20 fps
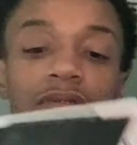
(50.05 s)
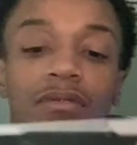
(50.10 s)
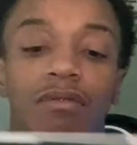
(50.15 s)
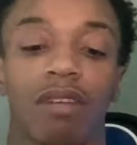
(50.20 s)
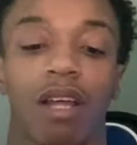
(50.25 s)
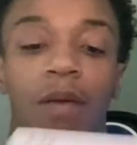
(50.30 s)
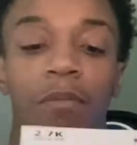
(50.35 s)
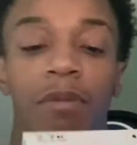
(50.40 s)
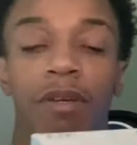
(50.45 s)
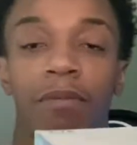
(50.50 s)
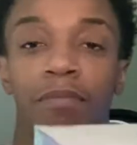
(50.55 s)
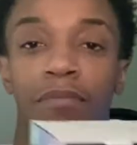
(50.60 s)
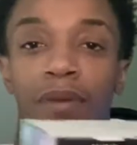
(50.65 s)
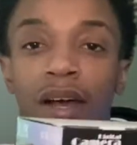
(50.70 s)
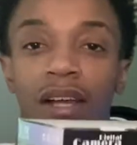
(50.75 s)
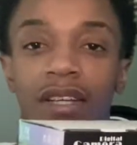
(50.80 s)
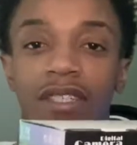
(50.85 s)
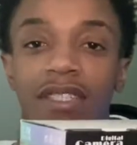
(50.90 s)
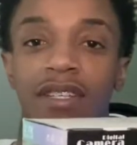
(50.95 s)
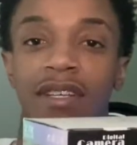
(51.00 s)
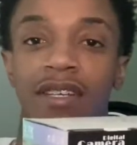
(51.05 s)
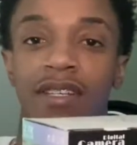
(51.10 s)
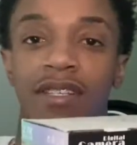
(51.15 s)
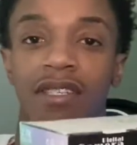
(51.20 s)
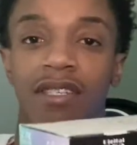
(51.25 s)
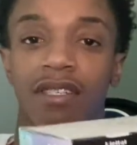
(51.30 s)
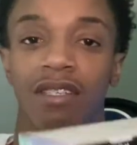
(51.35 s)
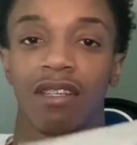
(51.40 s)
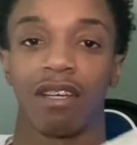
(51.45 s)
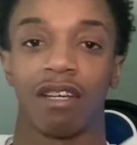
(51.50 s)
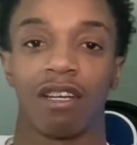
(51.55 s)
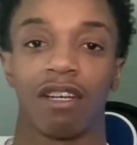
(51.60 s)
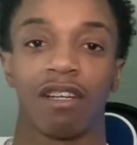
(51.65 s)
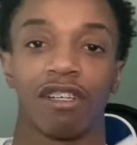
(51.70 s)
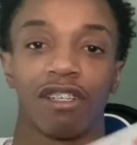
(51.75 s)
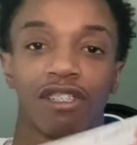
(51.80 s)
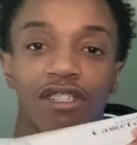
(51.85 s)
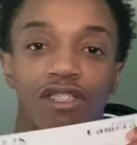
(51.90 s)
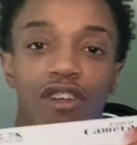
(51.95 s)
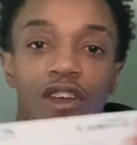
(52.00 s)
I'm gonna unbox this,
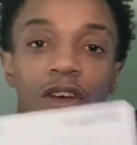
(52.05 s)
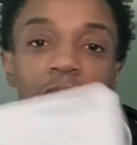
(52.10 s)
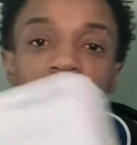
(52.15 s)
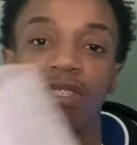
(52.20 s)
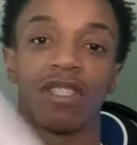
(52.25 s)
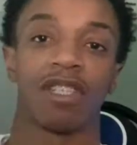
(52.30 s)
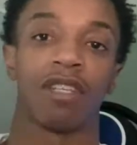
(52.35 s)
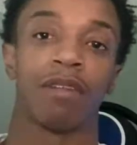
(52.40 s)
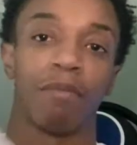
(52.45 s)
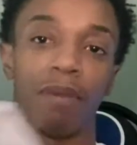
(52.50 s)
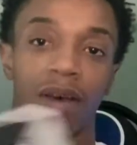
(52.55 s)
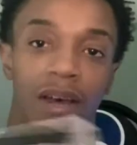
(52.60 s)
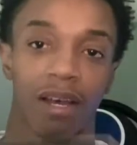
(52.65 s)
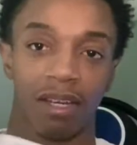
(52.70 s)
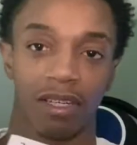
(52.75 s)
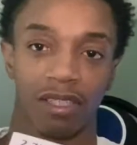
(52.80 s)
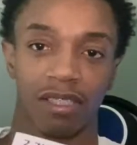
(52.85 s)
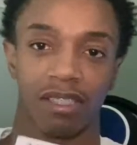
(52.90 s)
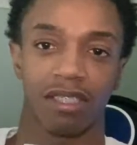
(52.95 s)
show y'all what's in the box,